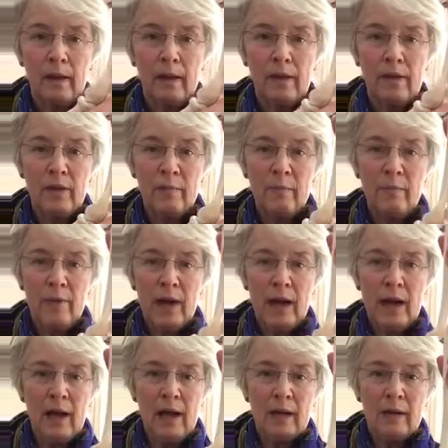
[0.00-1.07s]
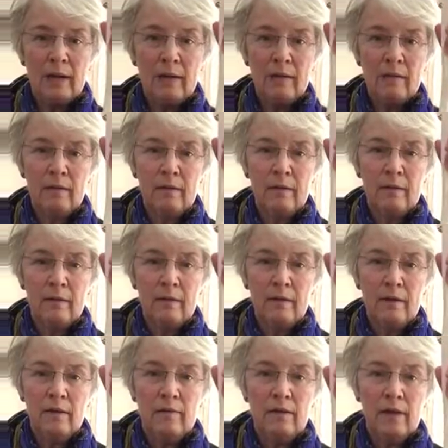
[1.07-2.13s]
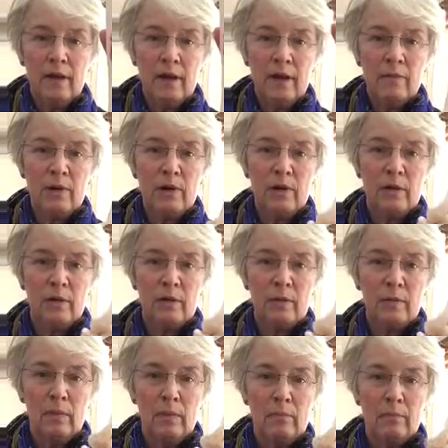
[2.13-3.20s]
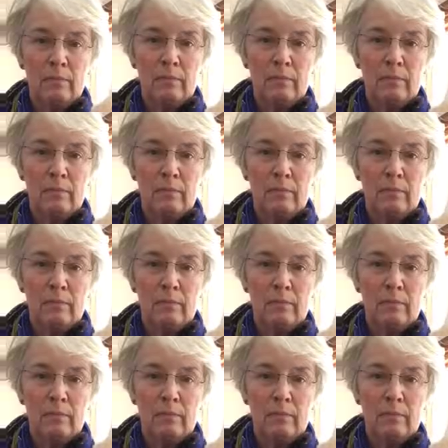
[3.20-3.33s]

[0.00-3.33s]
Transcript: at the back of the upper arm.